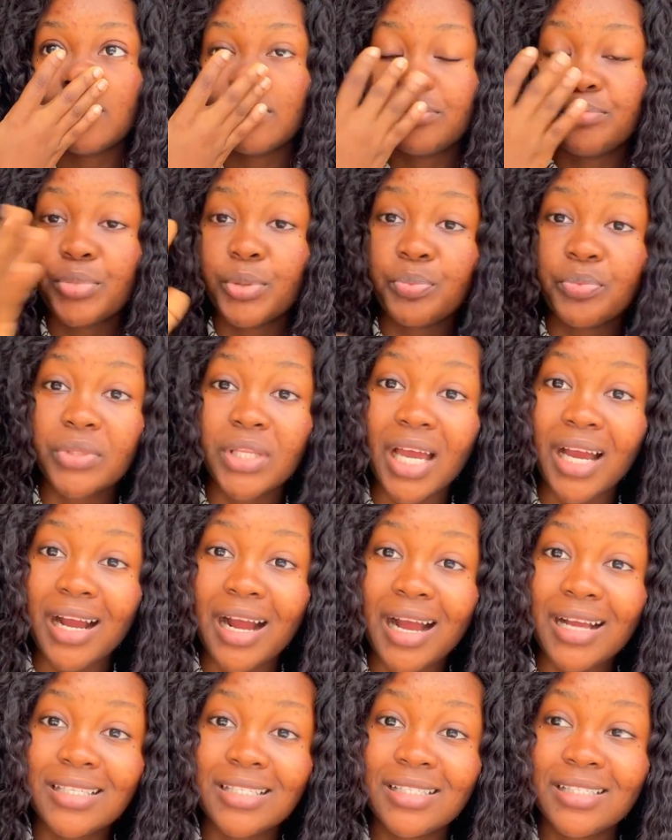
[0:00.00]
people that
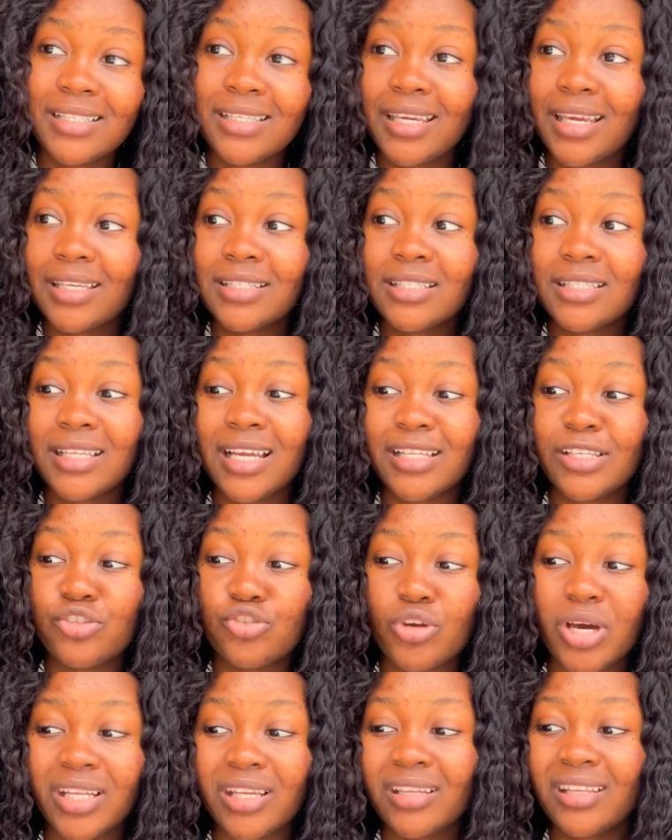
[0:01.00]
can actually get nanny
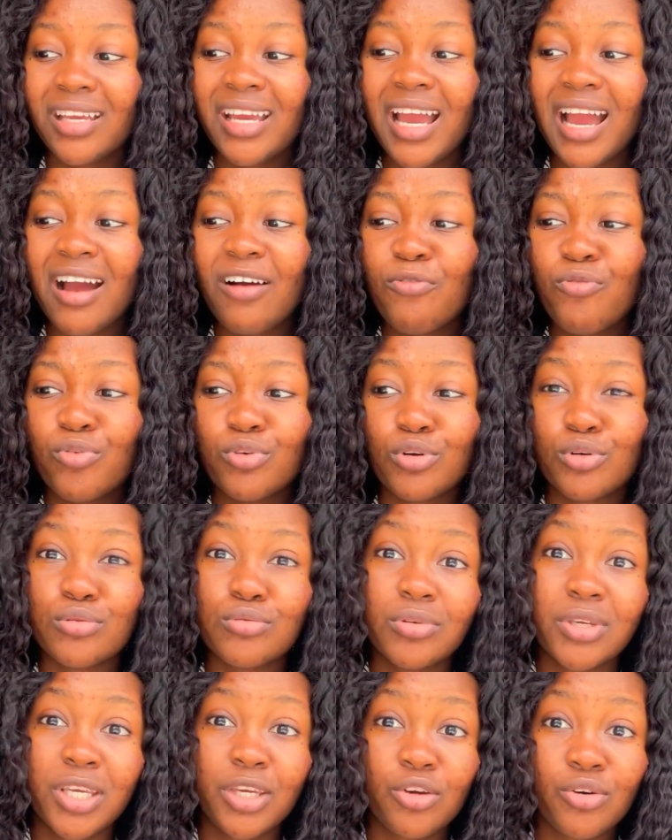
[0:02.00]
job, and I think I have 1 or
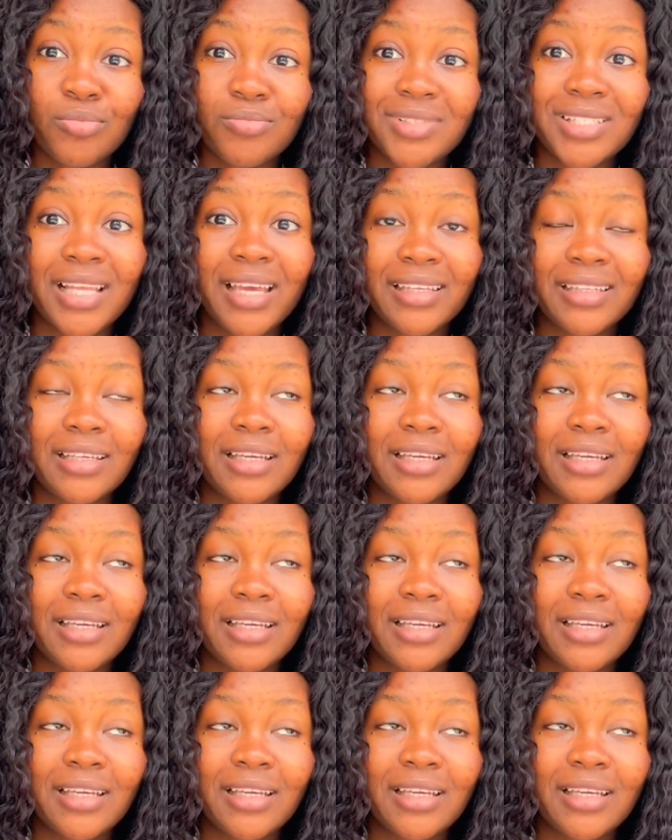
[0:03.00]
2 care homes like